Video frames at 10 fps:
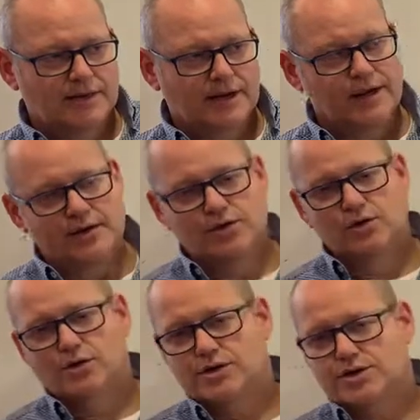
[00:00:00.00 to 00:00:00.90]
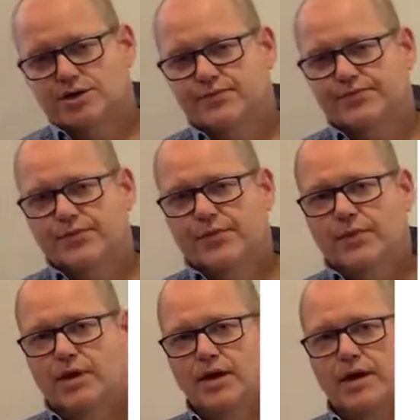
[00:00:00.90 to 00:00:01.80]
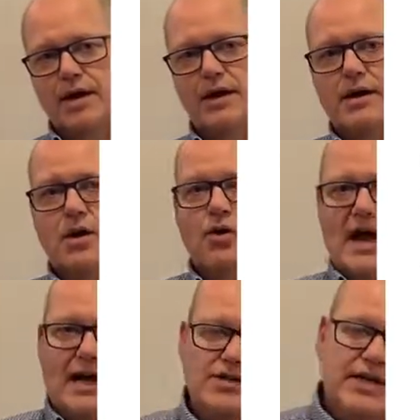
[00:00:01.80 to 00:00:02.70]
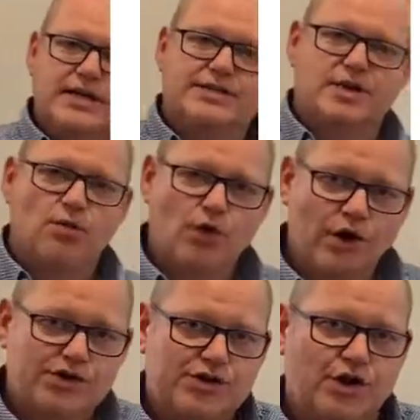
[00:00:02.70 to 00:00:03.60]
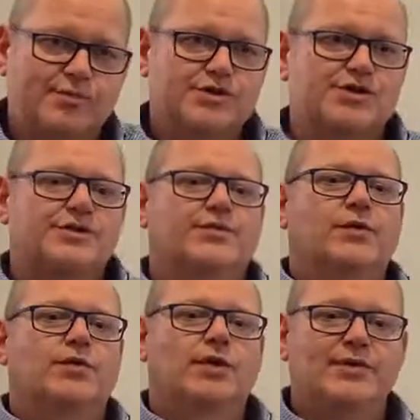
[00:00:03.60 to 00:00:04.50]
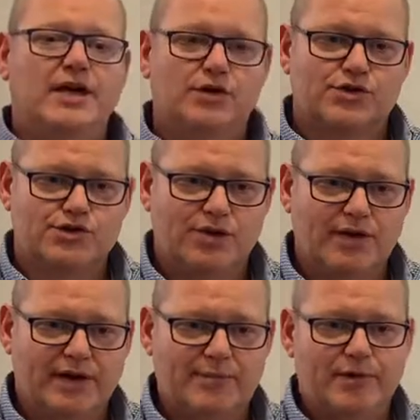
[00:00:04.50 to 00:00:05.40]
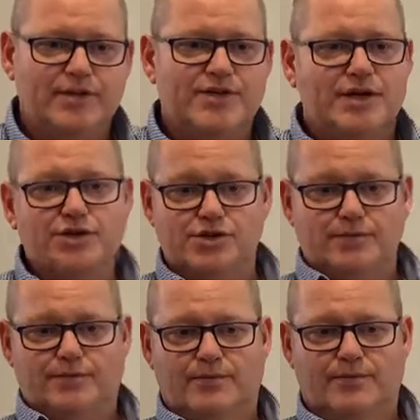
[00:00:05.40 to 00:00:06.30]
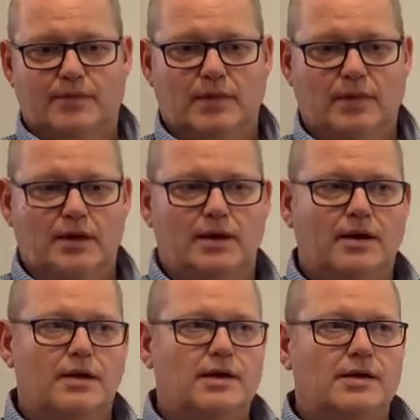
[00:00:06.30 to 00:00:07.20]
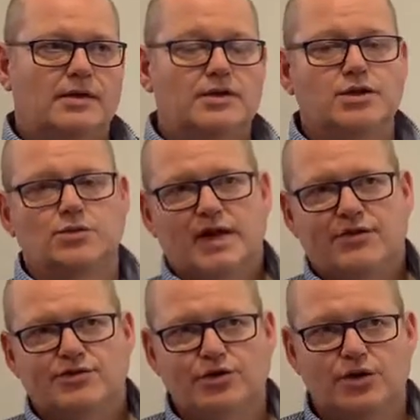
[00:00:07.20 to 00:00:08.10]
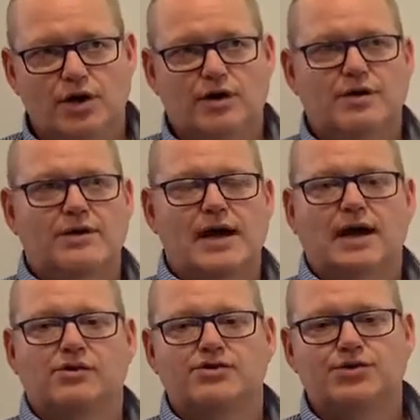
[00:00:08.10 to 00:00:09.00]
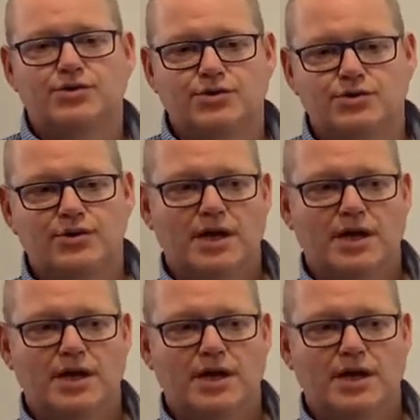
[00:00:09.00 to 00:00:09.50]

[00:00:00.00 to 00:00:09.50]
Another course, or actually some workshops, will be controller implementation. You will have to learn how to